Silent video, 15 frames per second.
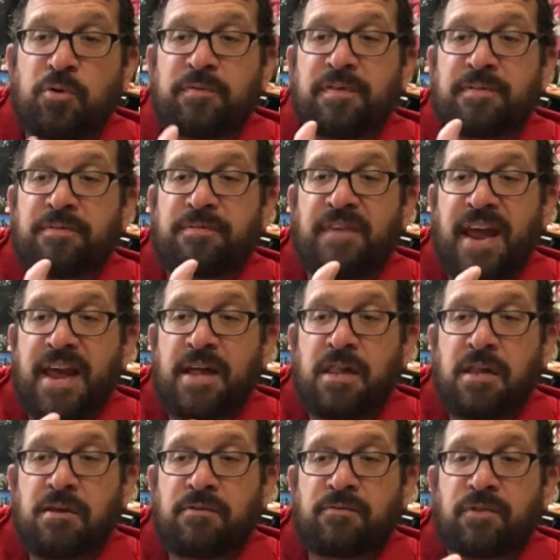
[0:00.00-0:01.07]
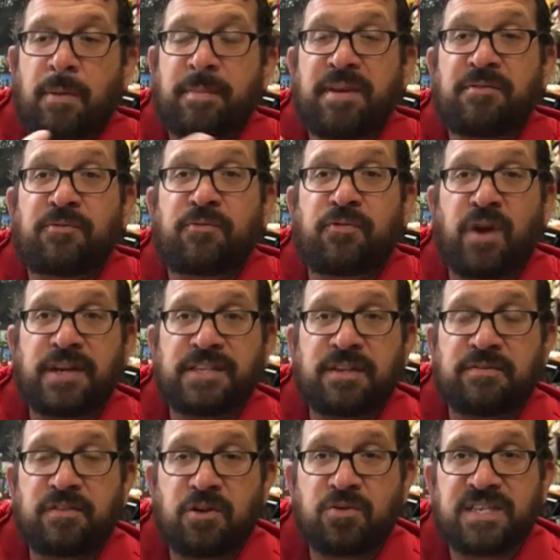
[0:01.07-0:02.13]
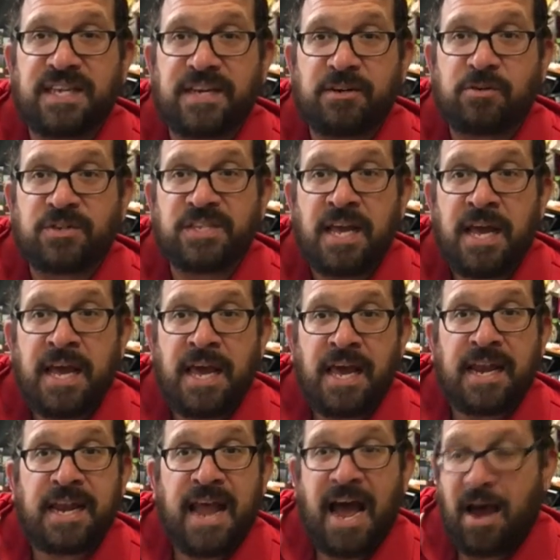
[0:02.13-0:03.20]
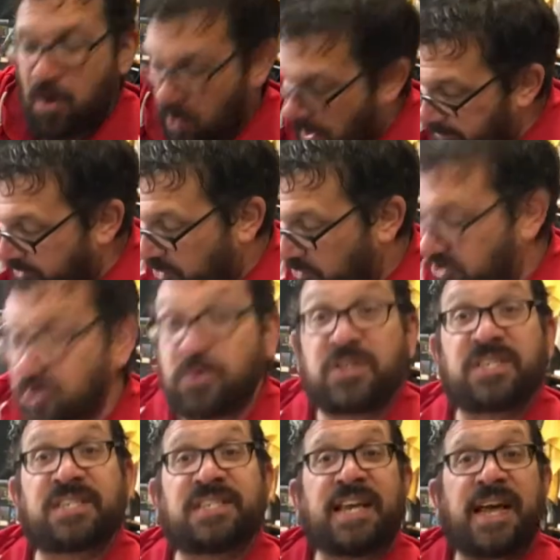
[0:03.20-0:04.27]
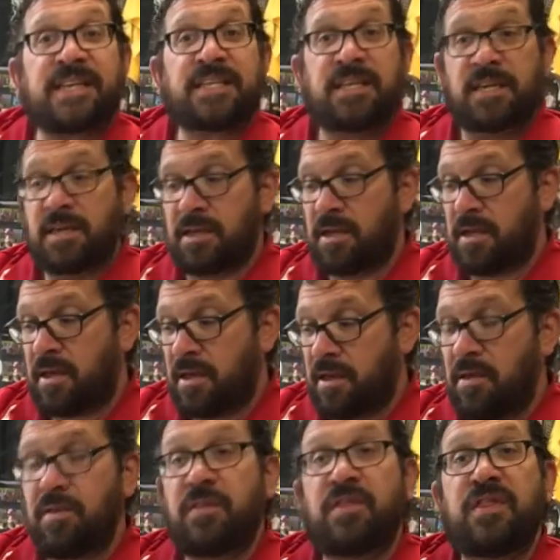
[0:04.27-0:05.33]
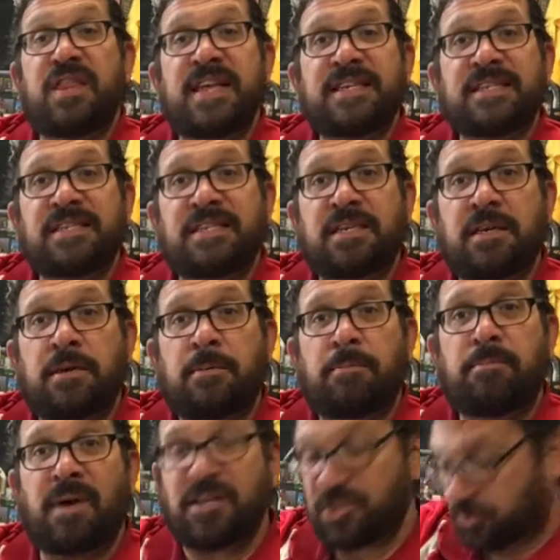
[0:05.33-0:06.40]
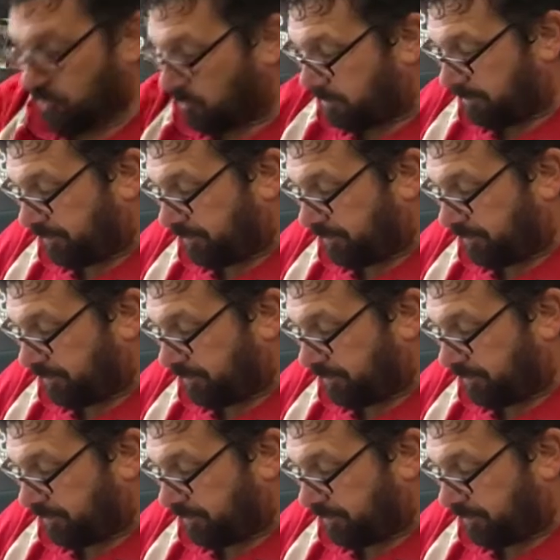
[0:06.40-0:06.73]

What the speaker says: the veil from in front of those gills. And now I'm going to set this mushroom